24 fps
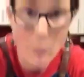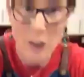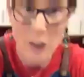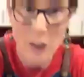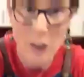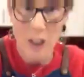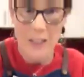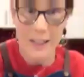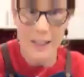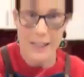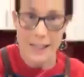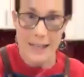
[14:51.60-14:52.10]
which
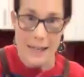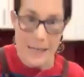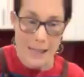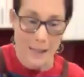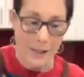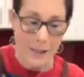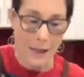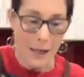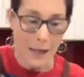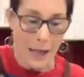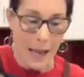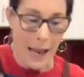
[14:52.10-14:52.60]
he
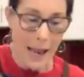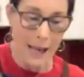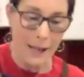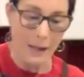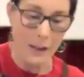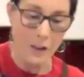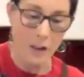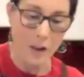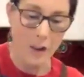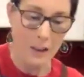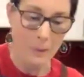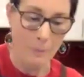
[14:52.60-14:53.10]
did, and
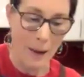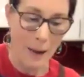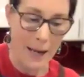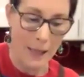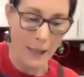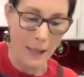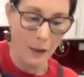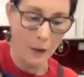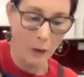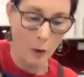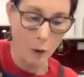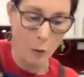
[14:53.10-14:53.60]
it just made
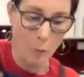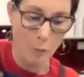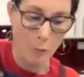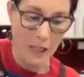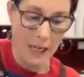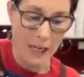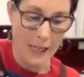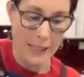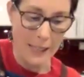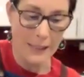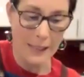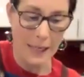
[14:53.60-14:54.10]
it a little bit
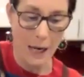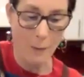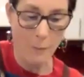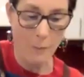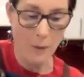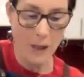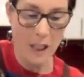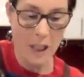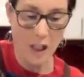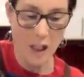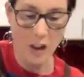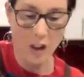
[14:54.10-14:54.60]
easier.
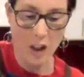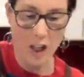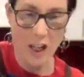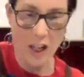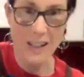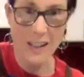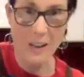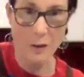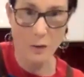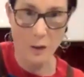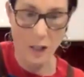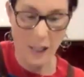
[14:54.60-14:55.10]
But you're
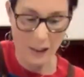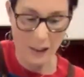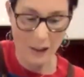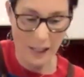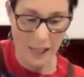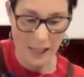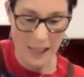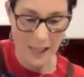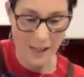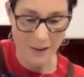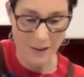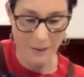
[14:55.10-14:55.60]
just
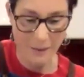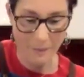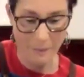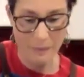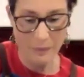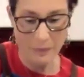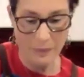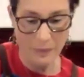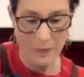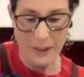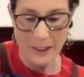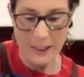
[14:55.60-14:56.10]
really
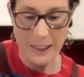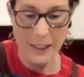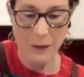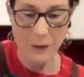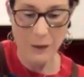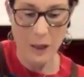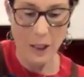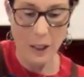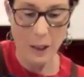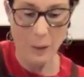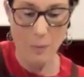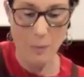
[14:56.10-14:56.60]

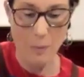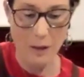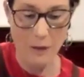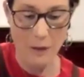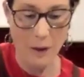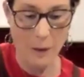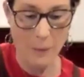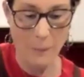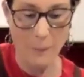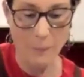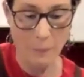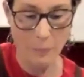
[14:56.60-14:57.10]
giving it a bit of
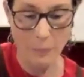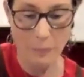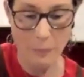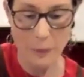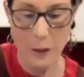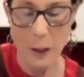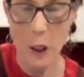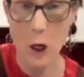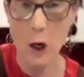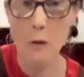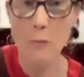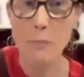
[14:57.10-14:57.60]
a,
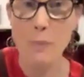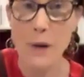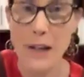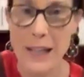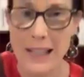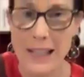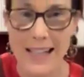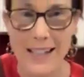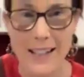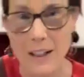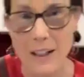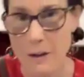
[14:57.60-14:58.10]
you know,
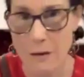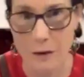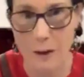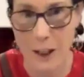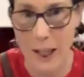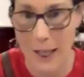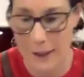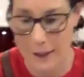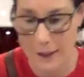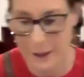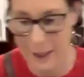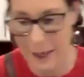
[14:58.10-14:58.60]
beating to
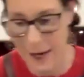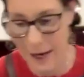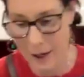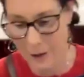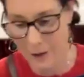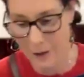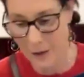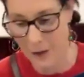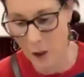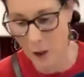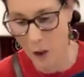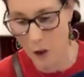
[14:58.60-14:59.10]
flatten it out.
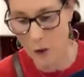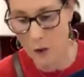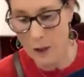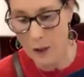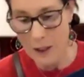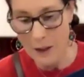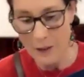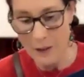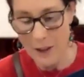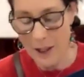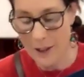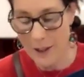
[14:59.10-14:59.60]
So
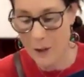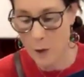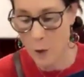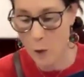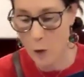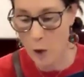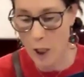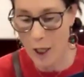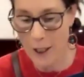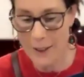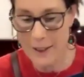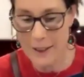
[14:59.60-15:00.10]
that's
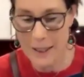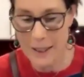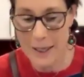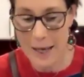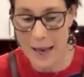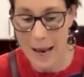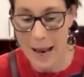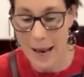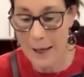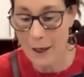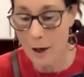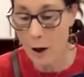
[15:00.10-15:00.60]
all I did.
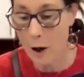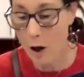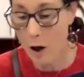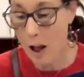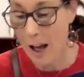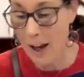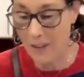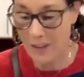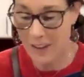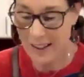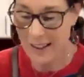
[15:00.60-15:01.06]
And I'll have